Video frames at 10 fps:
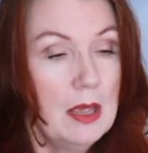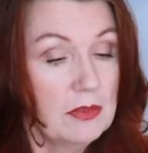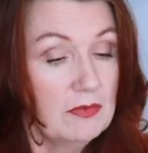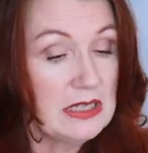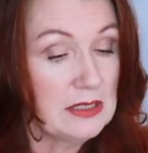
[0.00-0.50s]

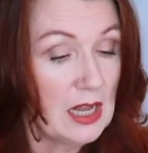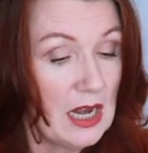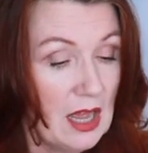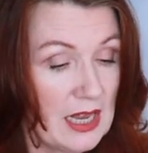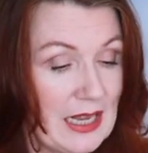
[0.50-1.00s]
The reason I
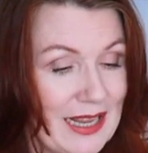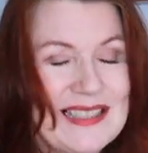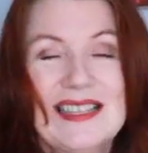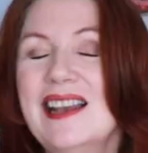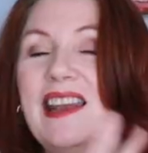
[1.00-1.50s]
like it
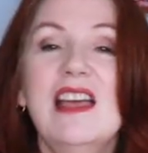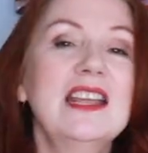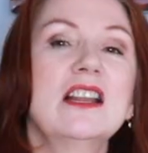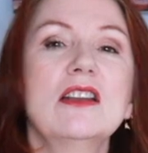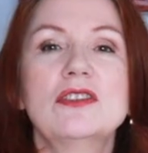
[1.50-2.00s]
is,
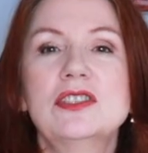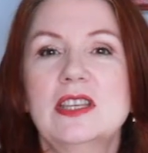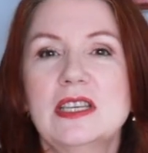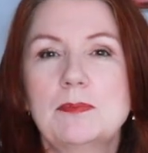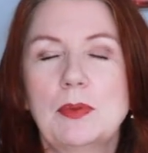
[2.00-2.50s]
like a lot of
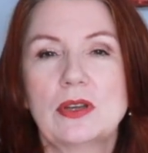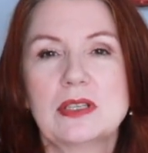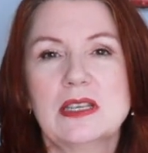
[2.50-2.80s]
these books,